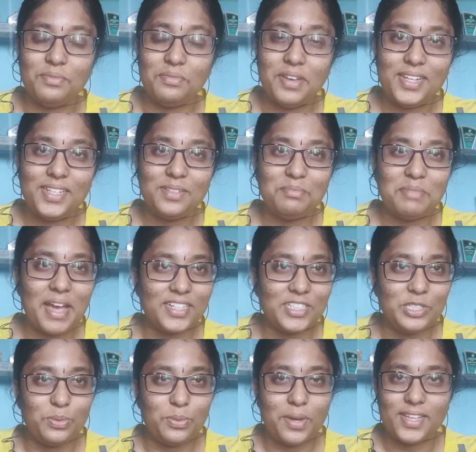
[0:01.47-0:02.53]
Welcome back
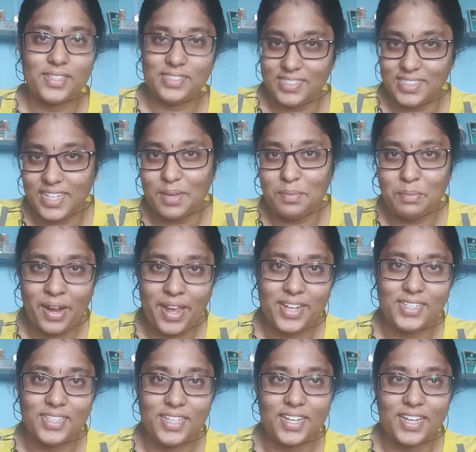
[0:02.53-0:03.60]
to
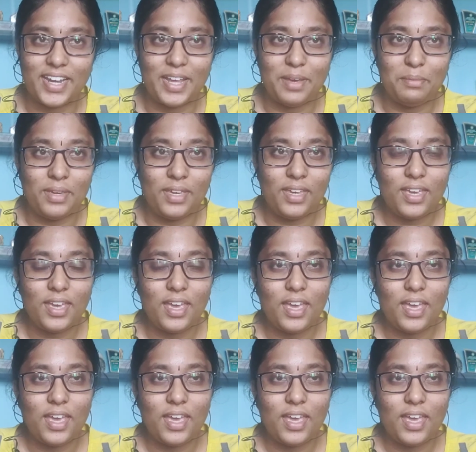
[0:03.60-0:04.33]
JMRight Academy,